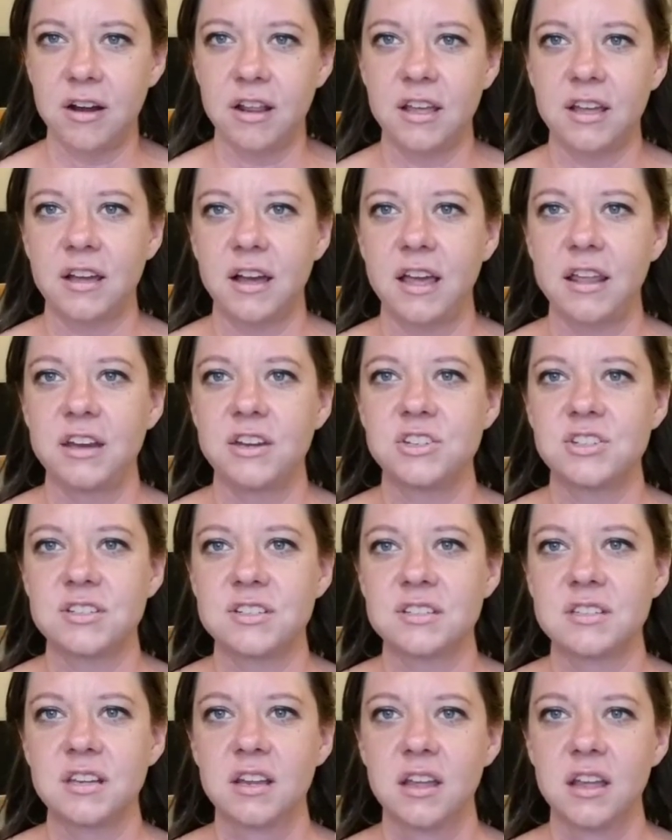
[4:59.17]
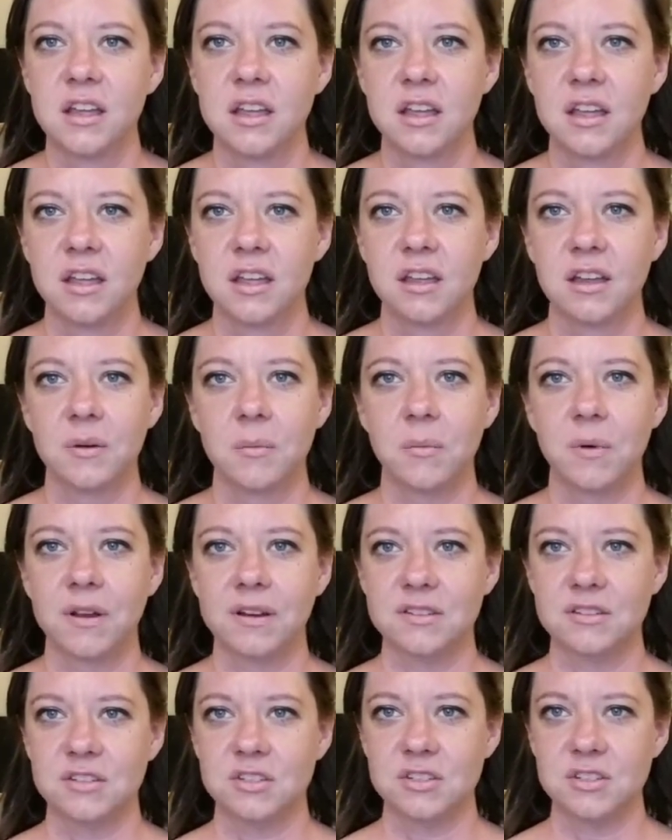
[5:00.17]
It kind of just
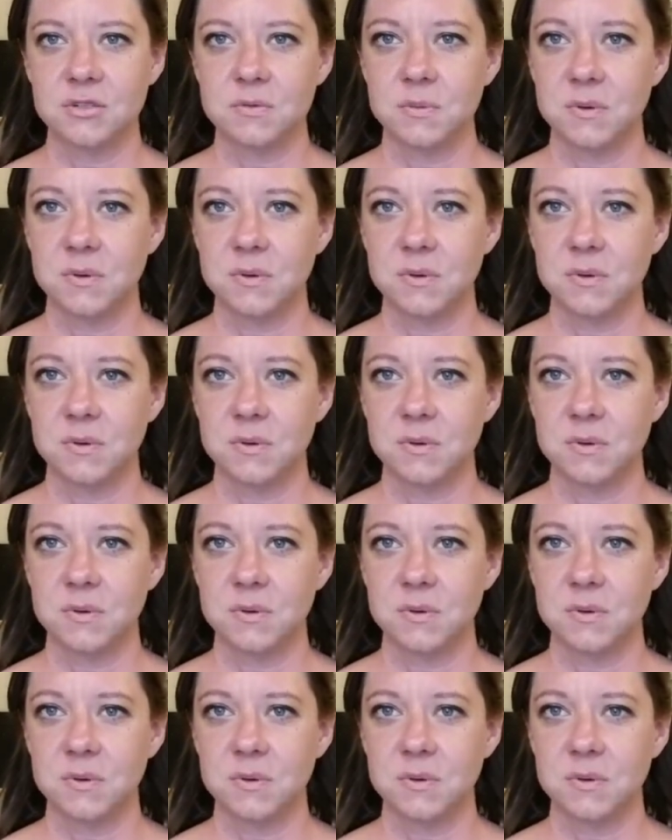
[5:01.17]
wants to just